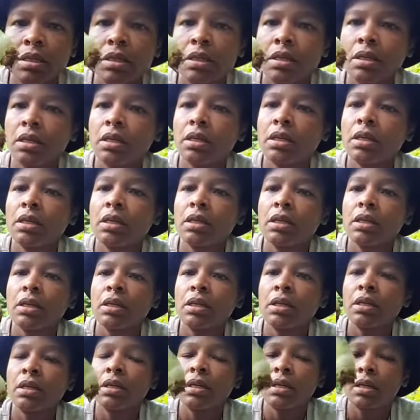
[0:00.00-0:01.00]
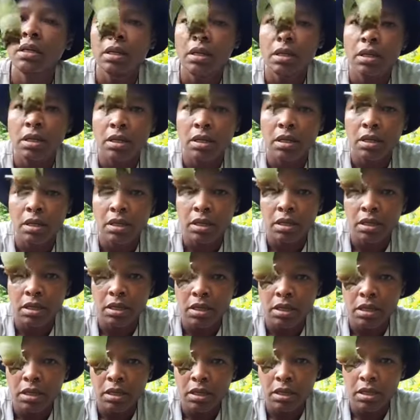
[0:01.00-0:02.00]

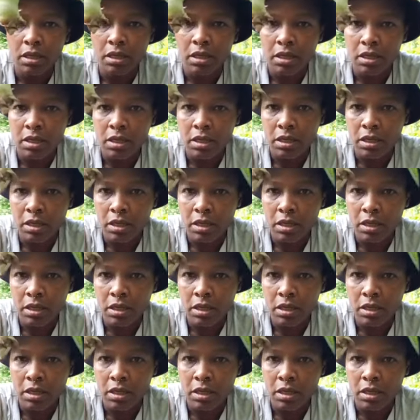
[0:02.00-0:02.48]
No one is speaking in this clip.